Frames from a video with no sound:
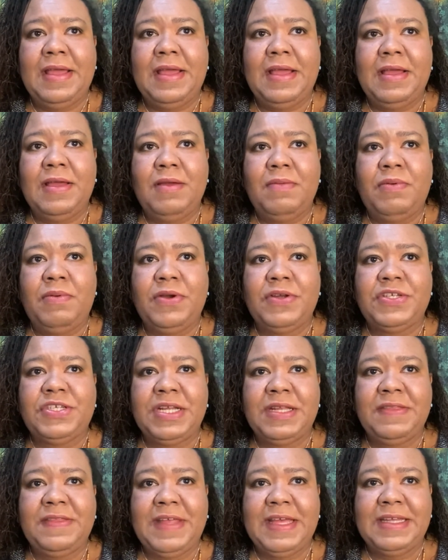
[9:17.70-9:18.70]

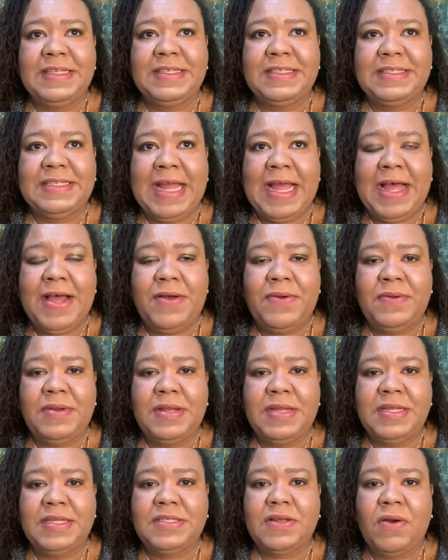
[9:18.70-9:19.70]
pushing things down
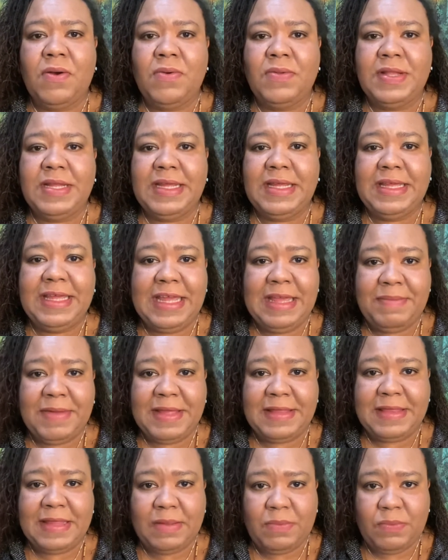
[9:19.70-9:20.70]
is only
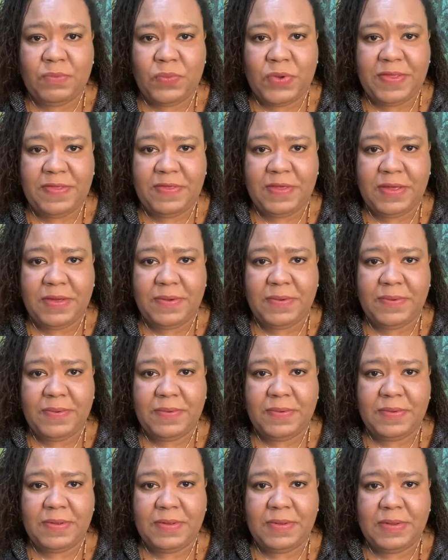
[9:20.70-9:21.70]
keeping them with you.
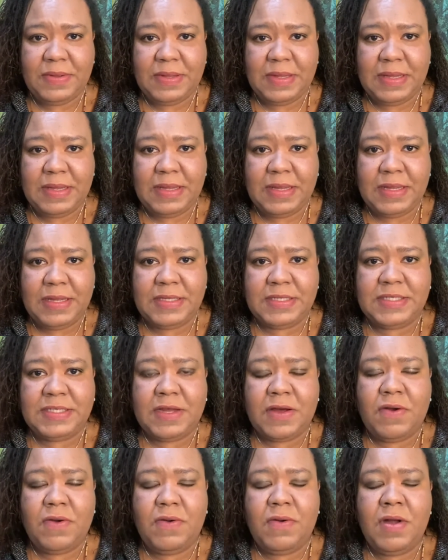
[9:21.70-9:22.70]

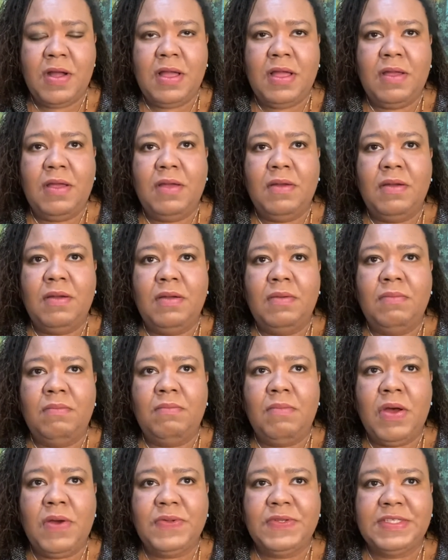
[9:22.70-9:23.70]
So
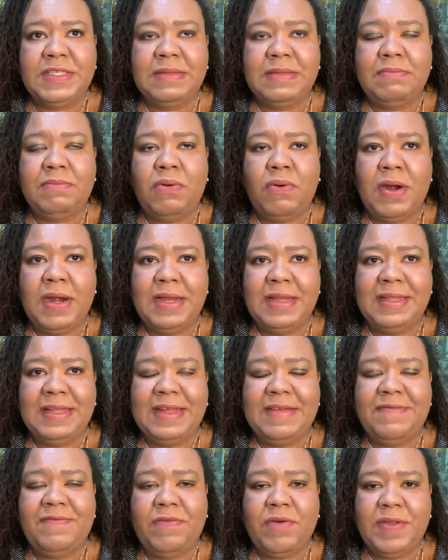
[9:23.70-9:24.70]
most importantly,
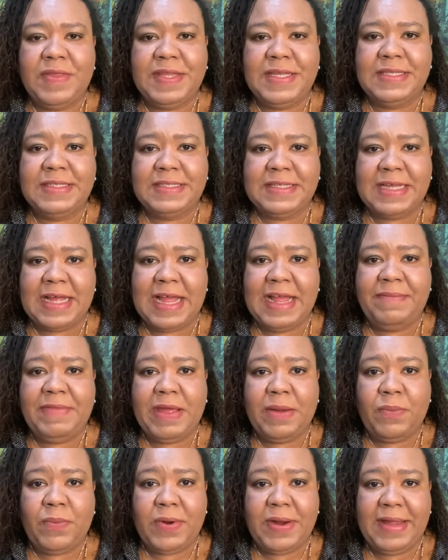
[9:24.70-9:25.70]
for this time
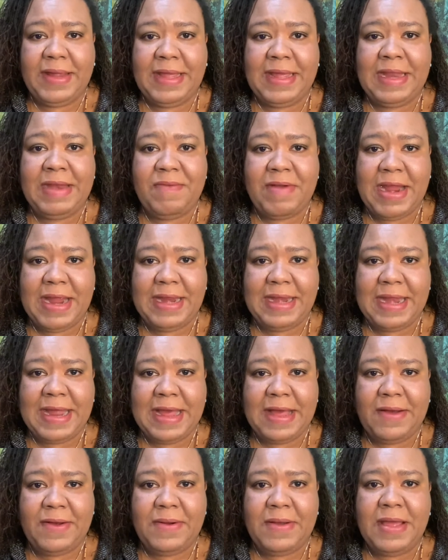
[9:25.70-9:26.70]
that we're in right
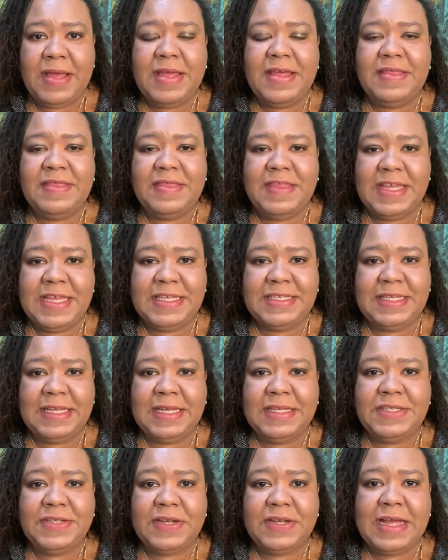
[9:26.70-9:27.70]
now, these
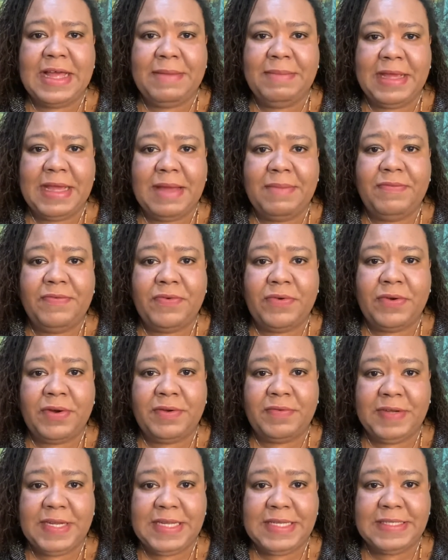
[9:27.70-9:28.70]
things are coming up for a
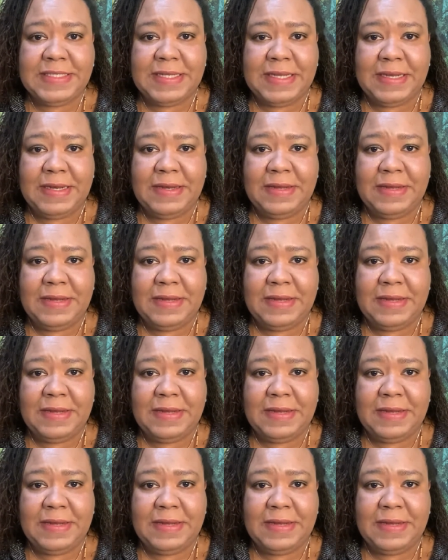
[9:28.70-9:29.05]
reason.